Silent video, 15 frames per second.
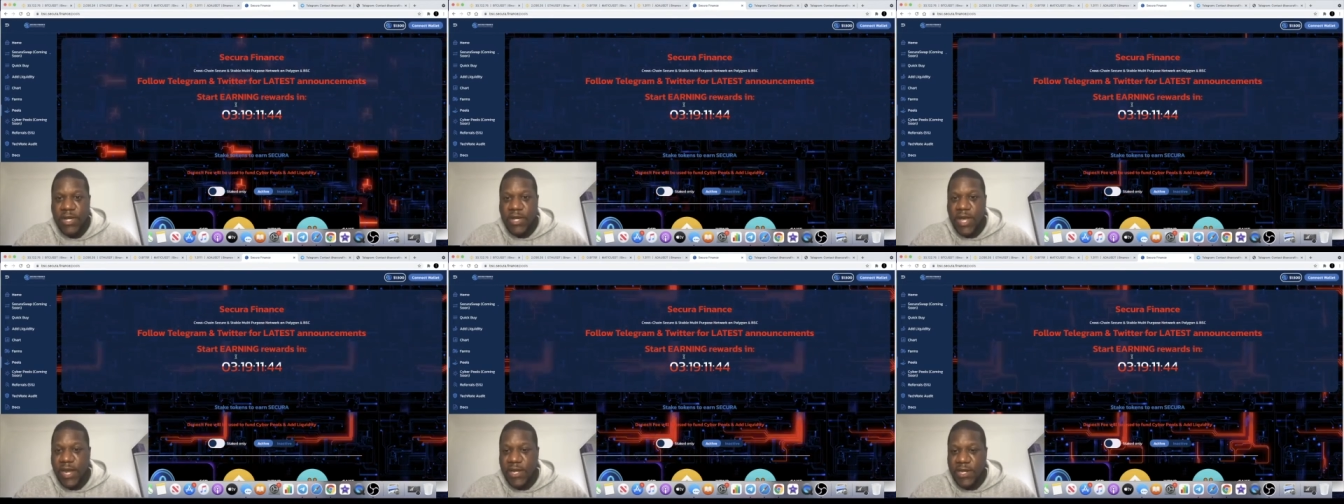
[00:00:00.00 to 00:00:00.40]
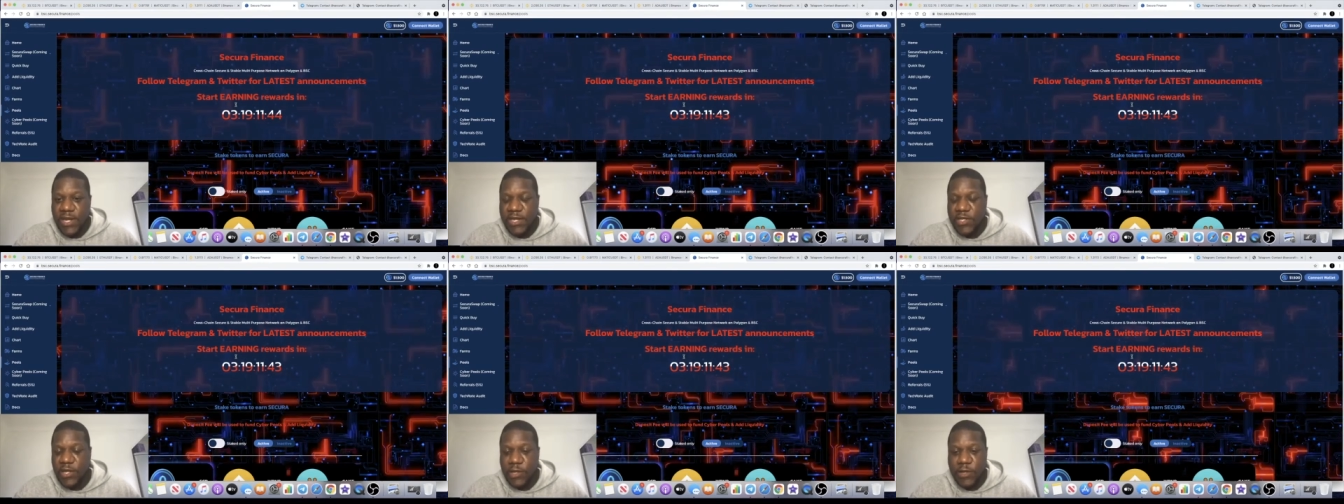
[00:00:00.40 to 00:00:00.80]
and it
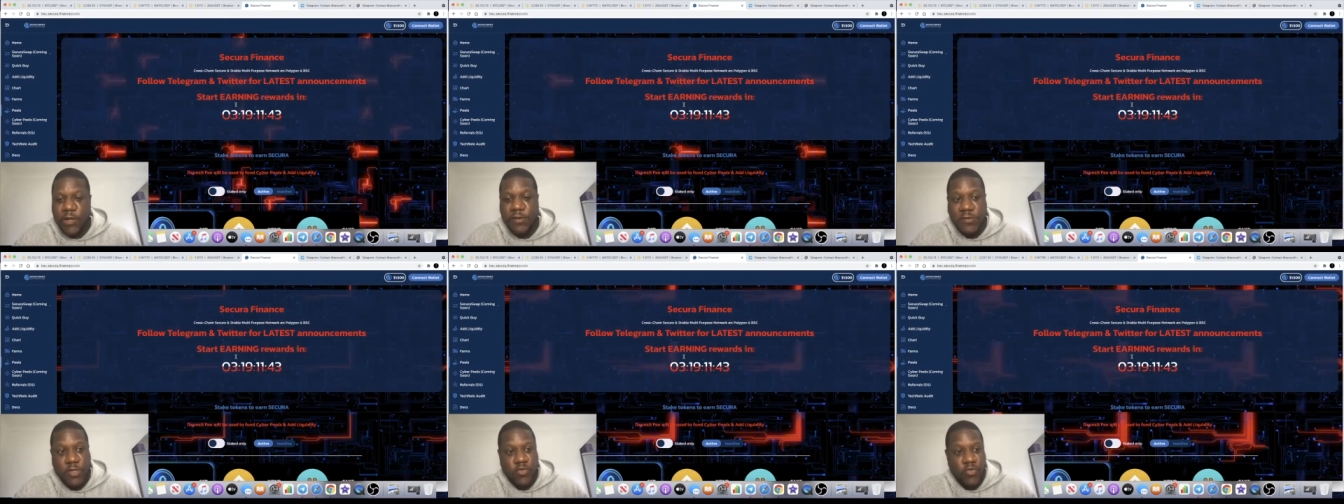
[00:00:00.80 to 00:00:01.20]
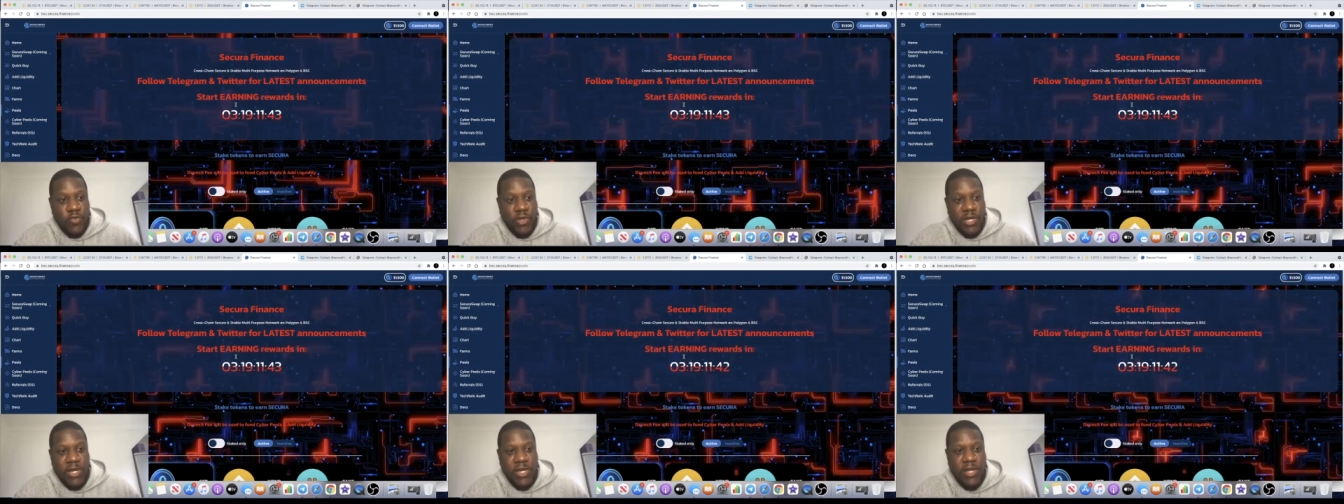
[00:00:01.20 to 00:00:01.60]
gets a lot of
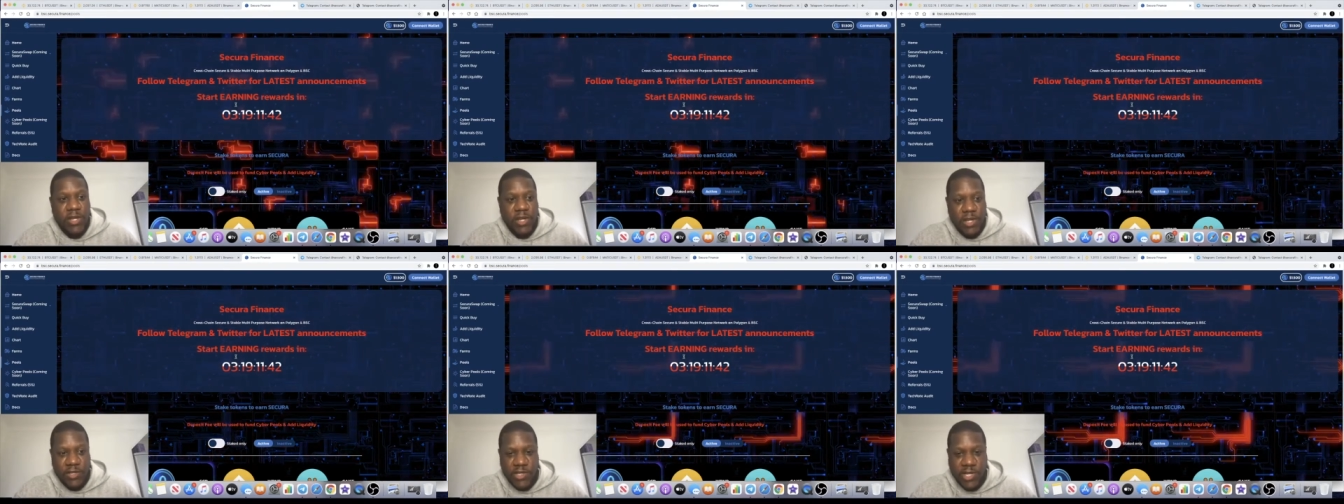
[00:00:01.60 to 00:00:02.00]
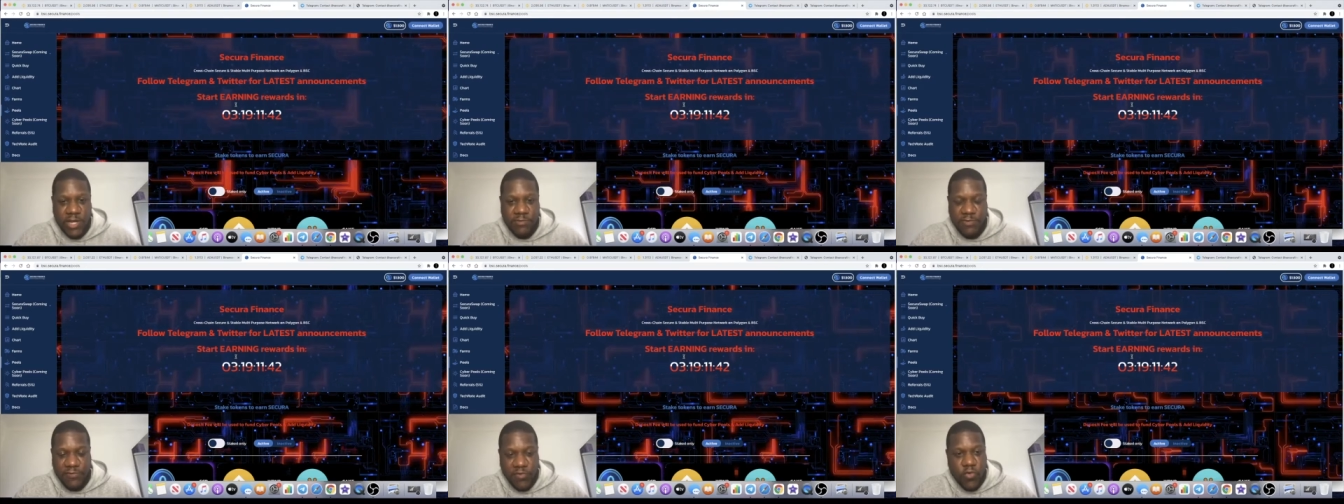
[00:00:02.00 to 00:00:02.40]
scrutiny in
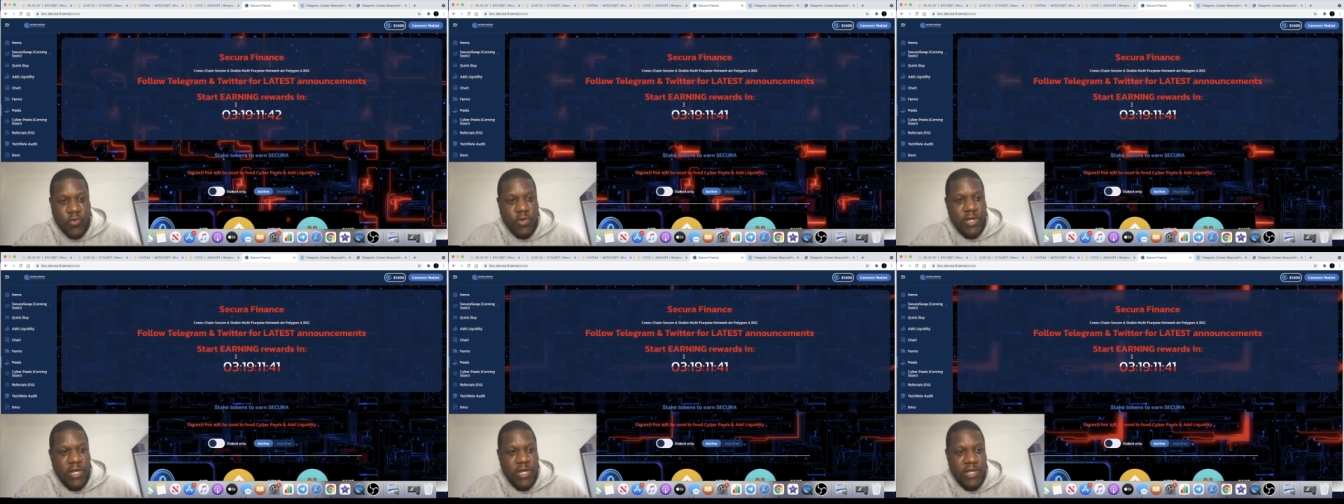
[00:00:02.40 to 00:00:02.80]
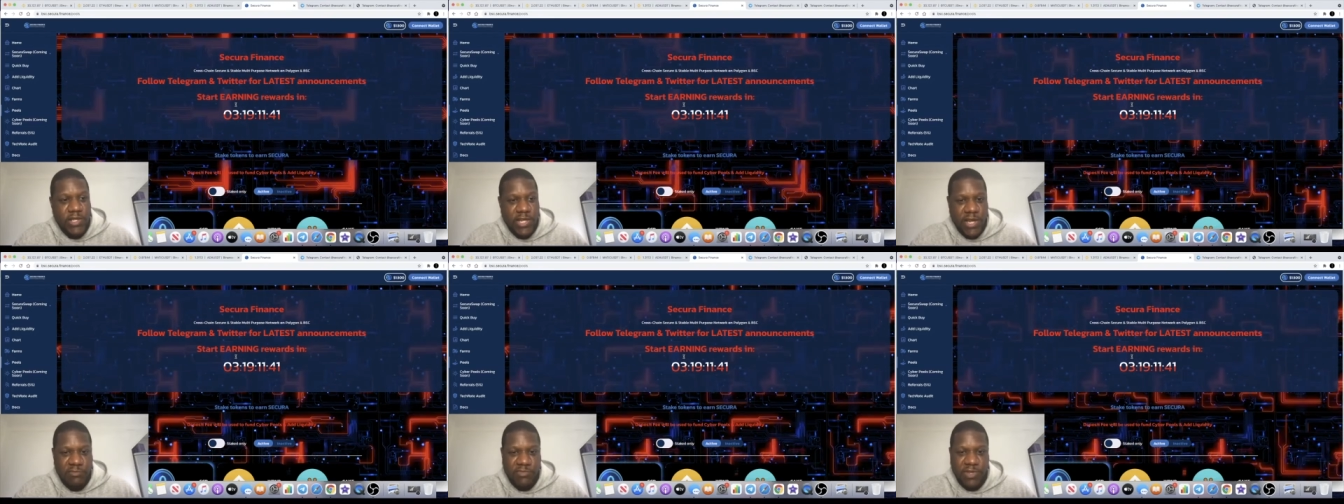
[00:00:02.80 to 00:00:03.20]
terms of audit, in
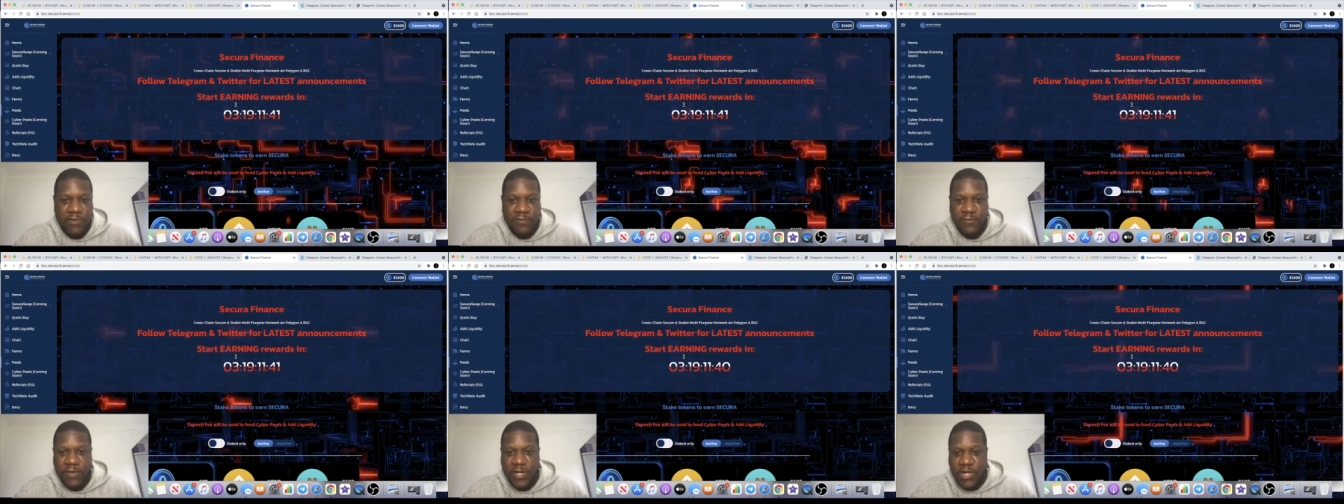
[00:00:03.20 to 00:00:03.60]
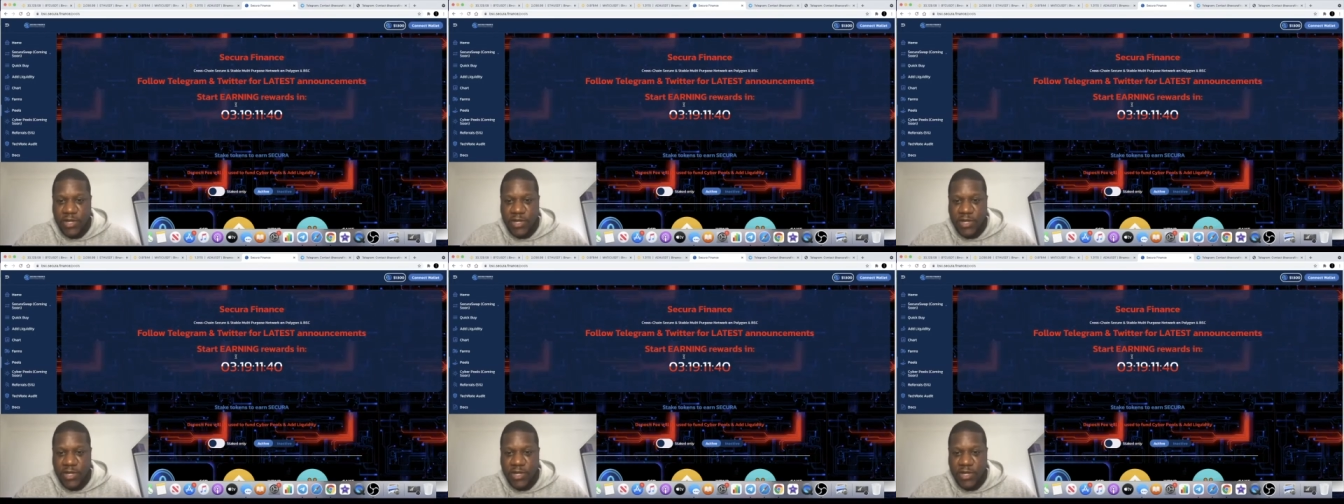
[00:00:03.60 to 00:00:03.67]
terms of,